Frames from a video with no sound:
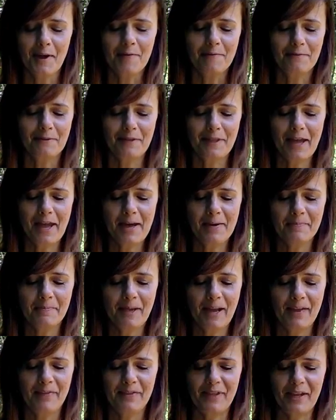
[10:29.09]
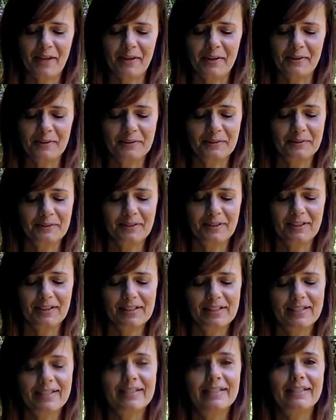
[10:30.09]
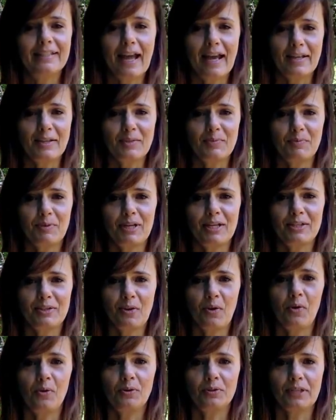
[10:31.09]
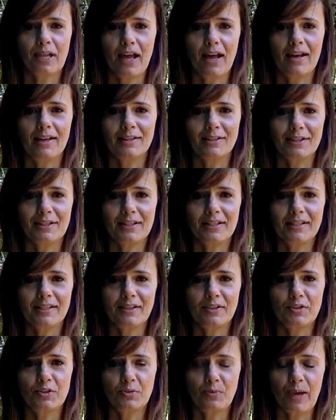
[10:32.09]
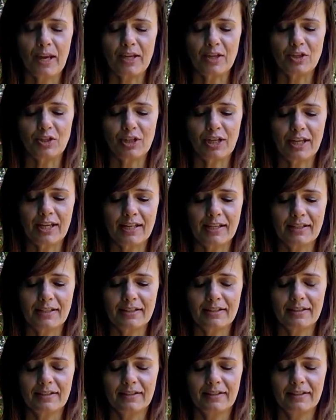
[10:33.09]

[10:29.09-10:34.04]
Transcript: for them, and they're desperate to hold on to the situation.